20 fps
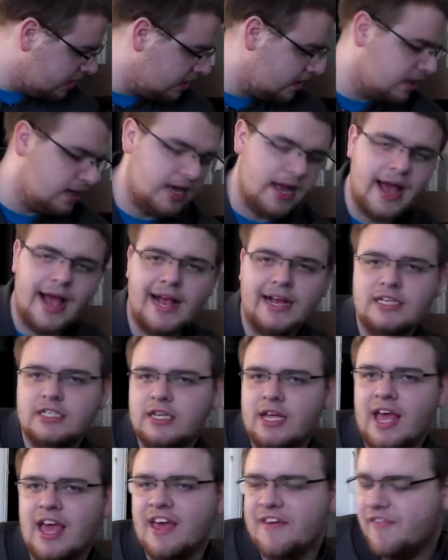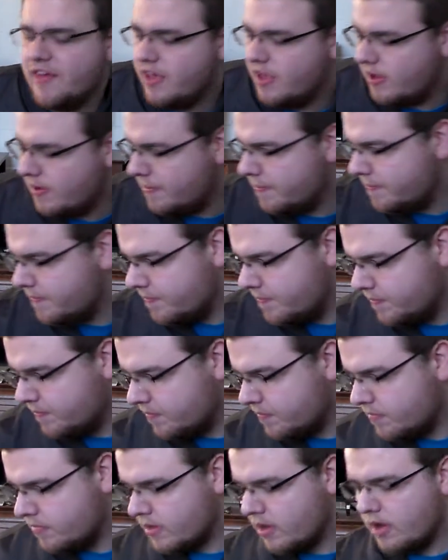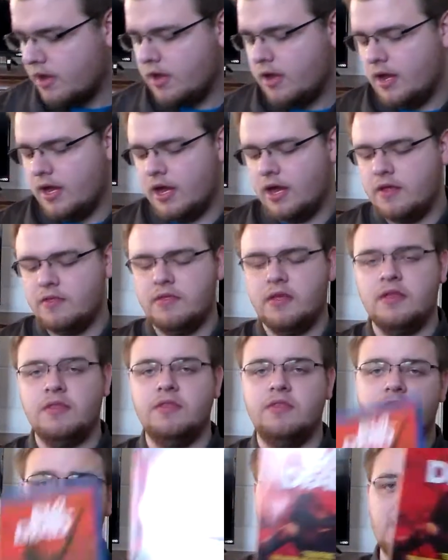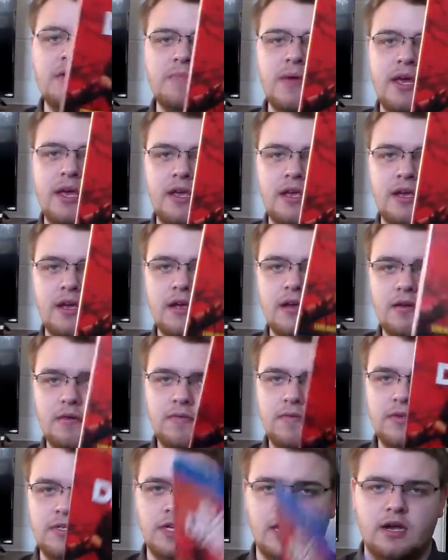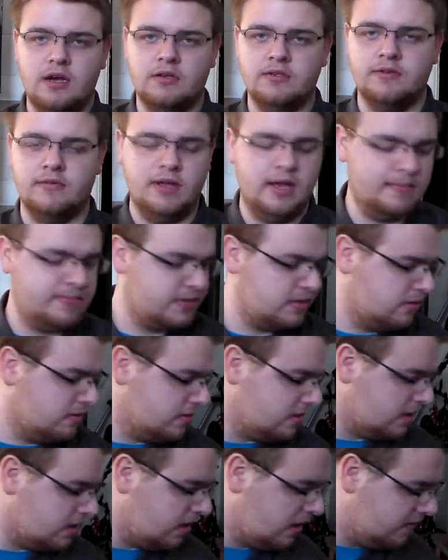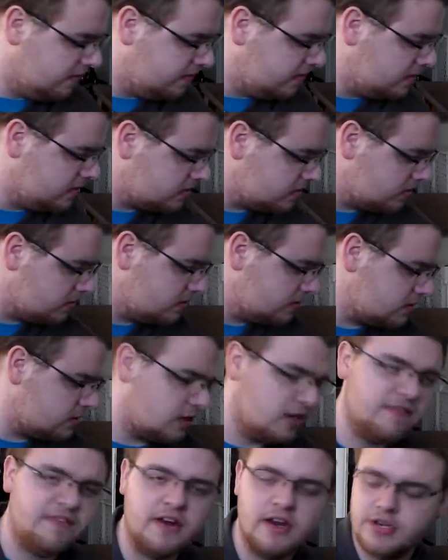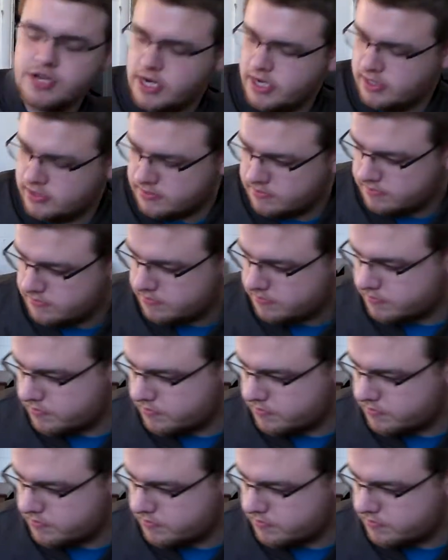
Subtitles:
Ash Jefe. And then the remake, which I also absolutely love. So it's a good franchise.